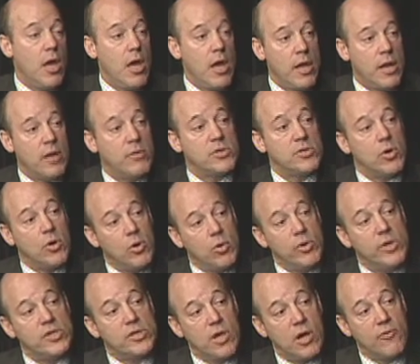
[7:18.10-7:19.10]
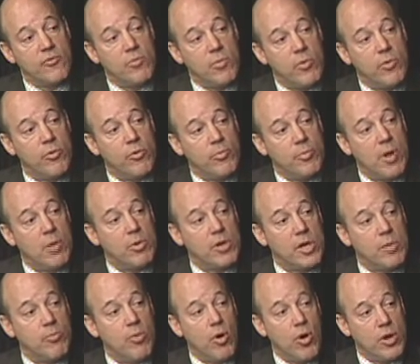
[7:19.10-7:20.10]
And I was always comfortable with the
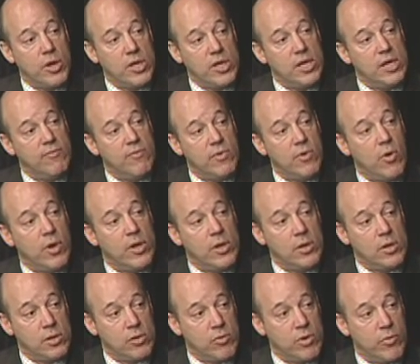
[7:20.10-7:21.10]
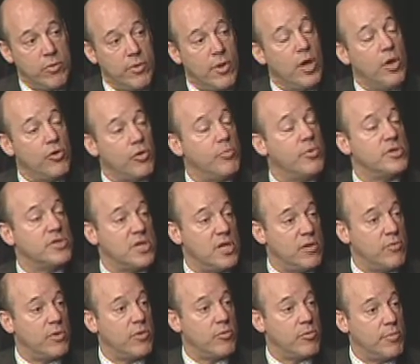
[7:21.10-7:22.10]
Republican Party, even though I didn't agree with
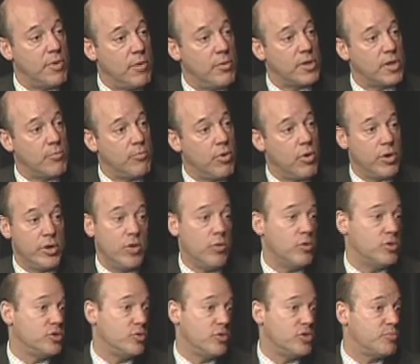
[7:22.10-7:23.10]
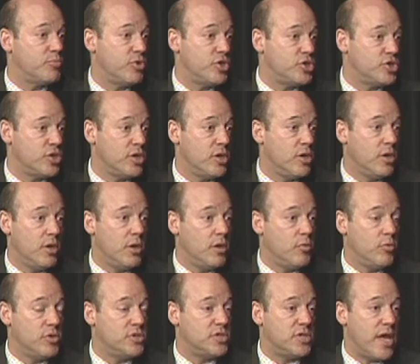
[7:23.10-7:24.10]
100% of what the Republican Party or George Bush
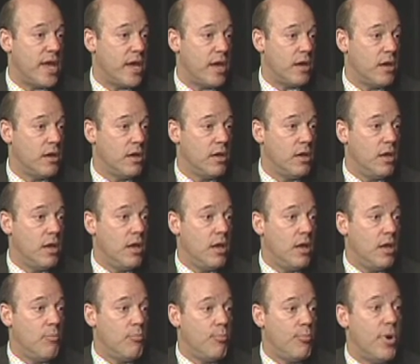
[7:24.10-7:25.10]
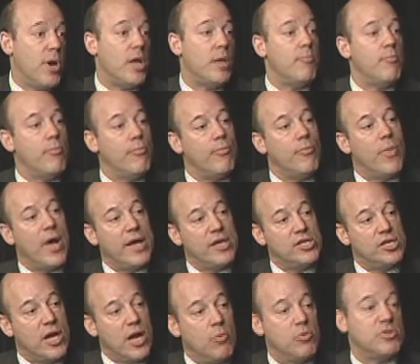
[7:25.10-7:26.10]
was saying. But my
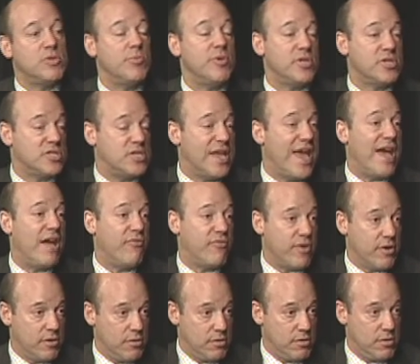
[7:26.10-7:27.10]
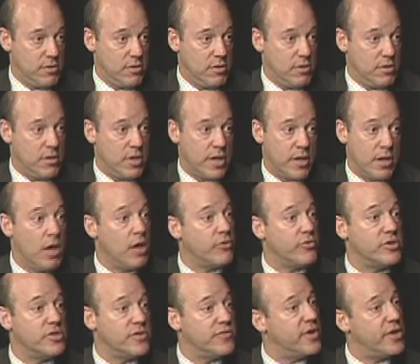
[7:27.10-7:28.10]
job was to be a staffer, like
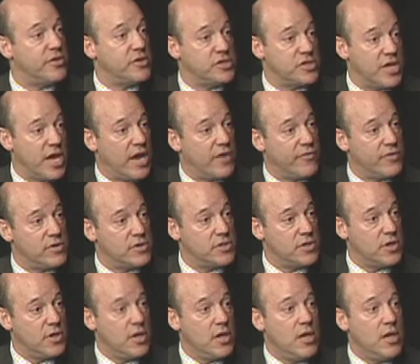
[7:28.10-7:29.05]
hundreds of other staffers.